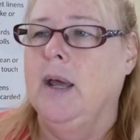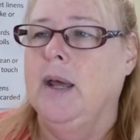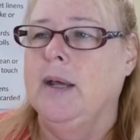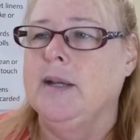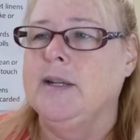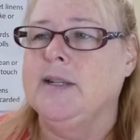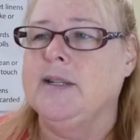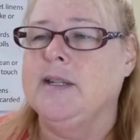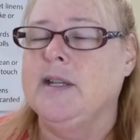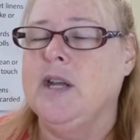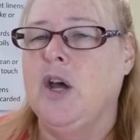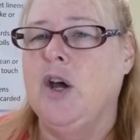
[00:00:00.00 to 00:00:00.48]

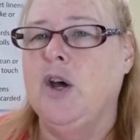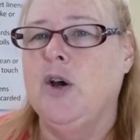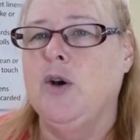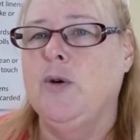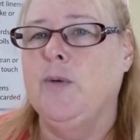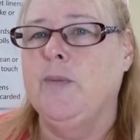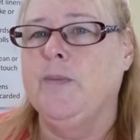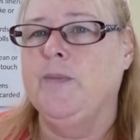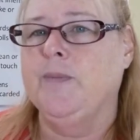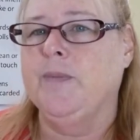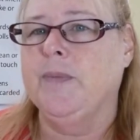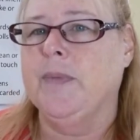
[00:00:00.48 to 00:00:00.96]

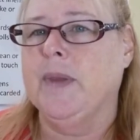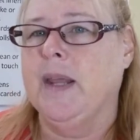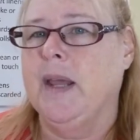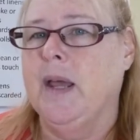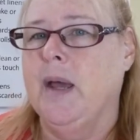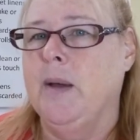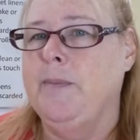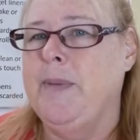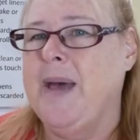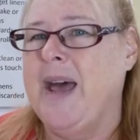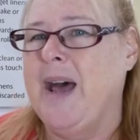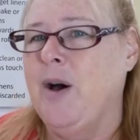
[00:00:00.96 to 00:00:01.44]
So
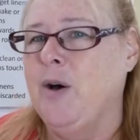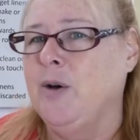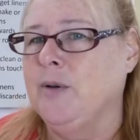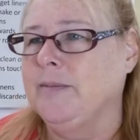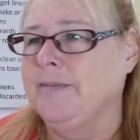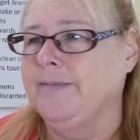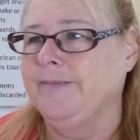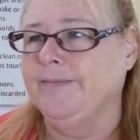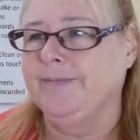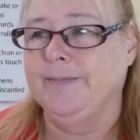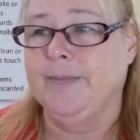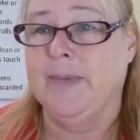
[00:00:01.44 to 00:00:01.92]

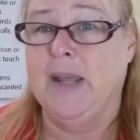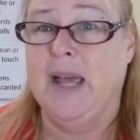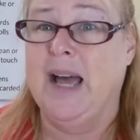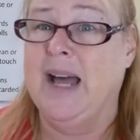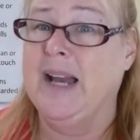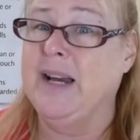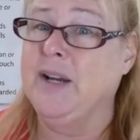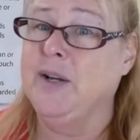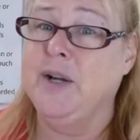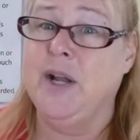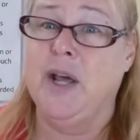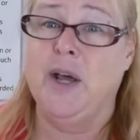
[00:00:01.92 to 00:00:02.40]
about,
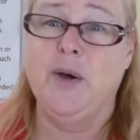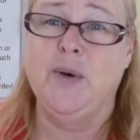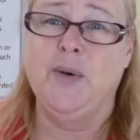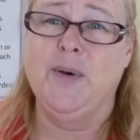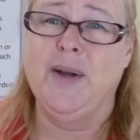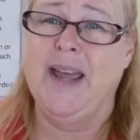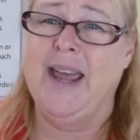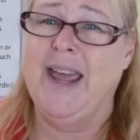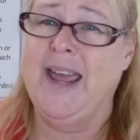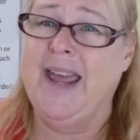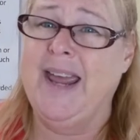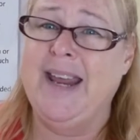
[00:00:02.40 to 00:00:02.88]
I don't
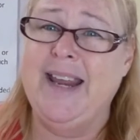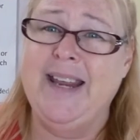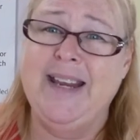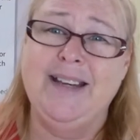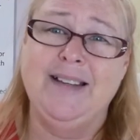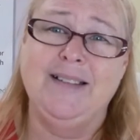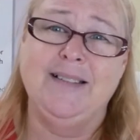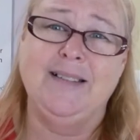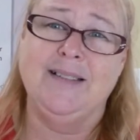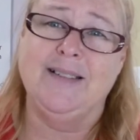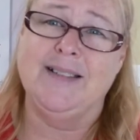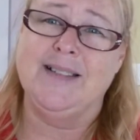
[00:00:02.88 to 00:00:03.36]
know, eight,
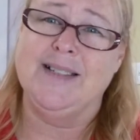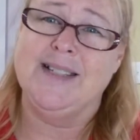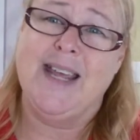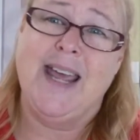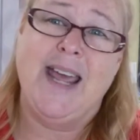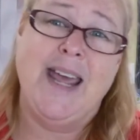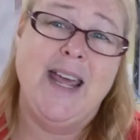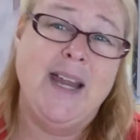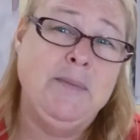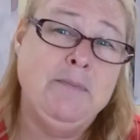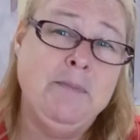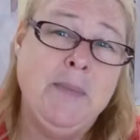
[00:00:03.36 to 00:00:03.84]

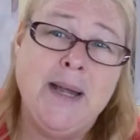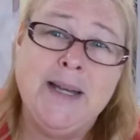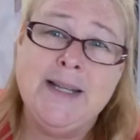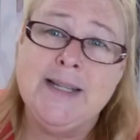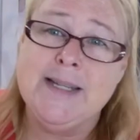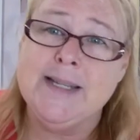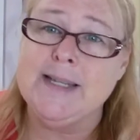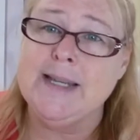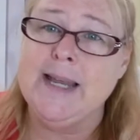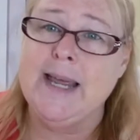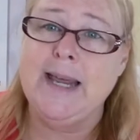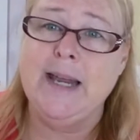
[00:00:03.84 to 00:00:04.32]
ten
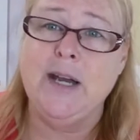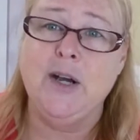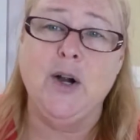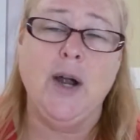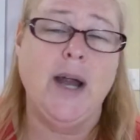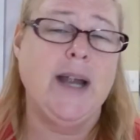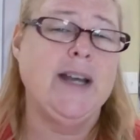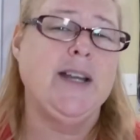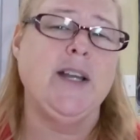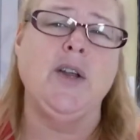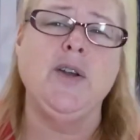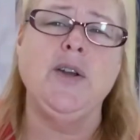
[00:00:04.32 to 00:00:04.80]
months later,
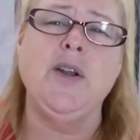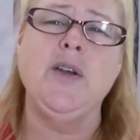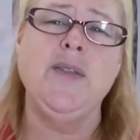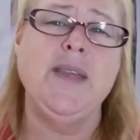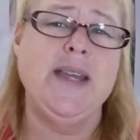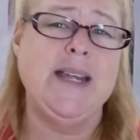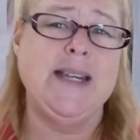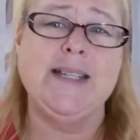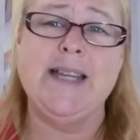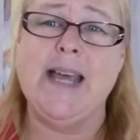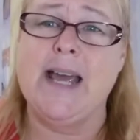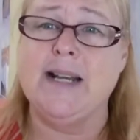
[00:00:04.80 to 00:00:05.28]
I don't know the
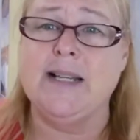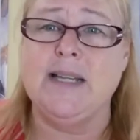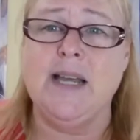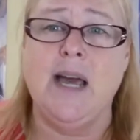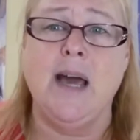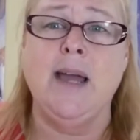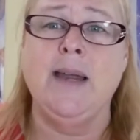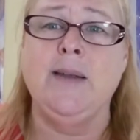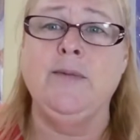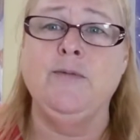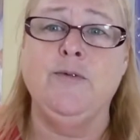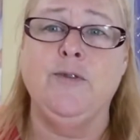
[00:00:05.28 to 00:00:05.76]
exact
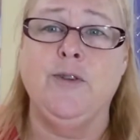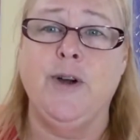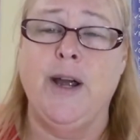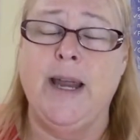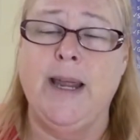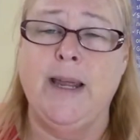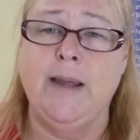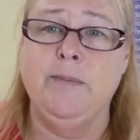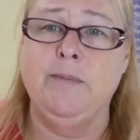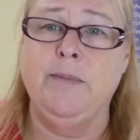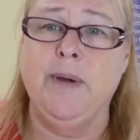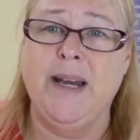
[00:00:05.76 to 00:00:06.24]
time
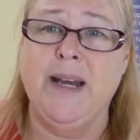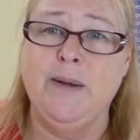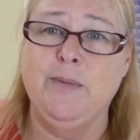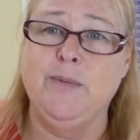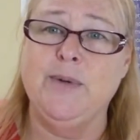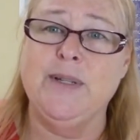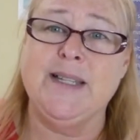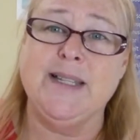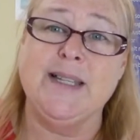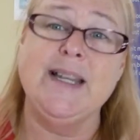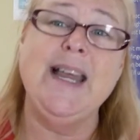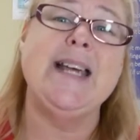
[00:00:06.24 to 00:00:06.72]
frame, but it
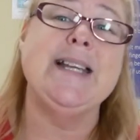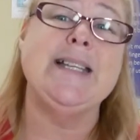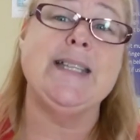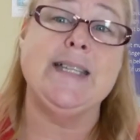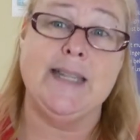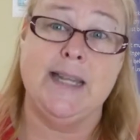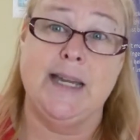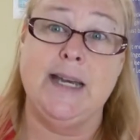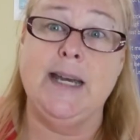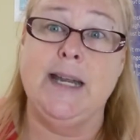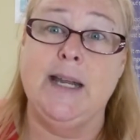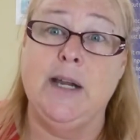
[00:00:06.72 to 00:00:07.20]
was less
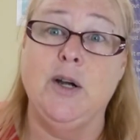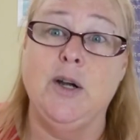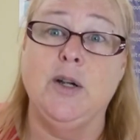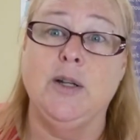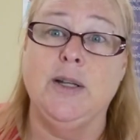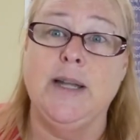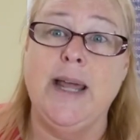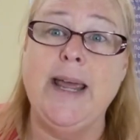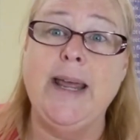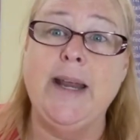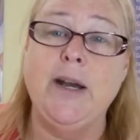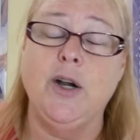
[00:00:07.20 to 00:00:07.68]
than a year
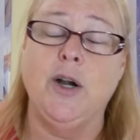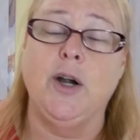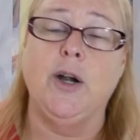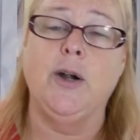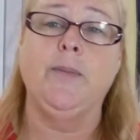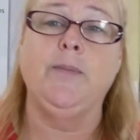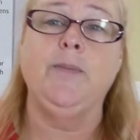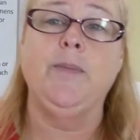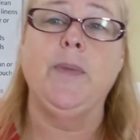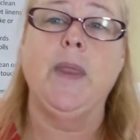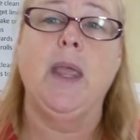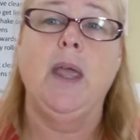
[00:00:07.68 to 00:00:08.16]
later,